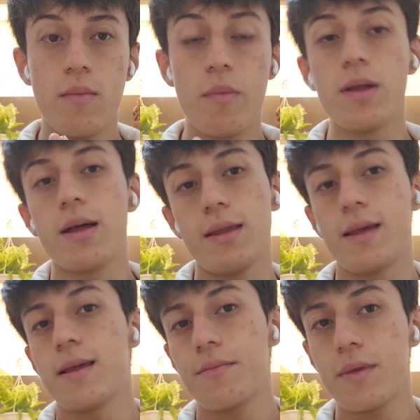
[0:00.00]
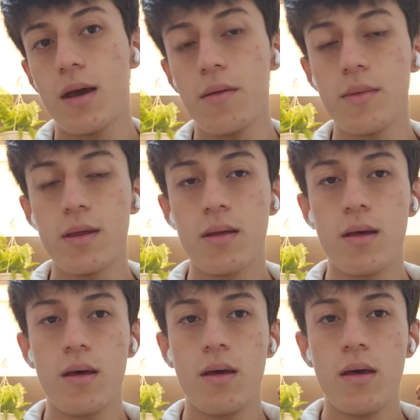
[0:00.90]
but at the same times
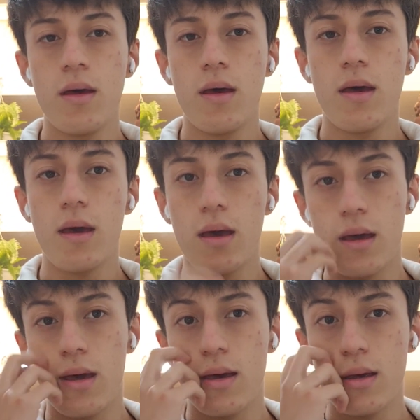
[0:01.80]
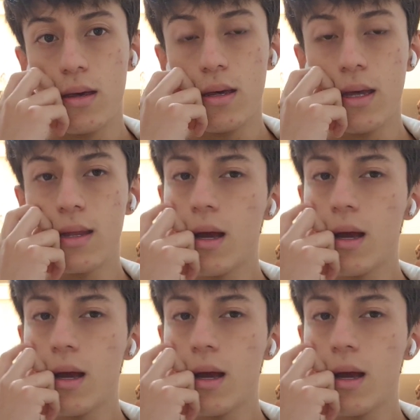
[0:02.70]
it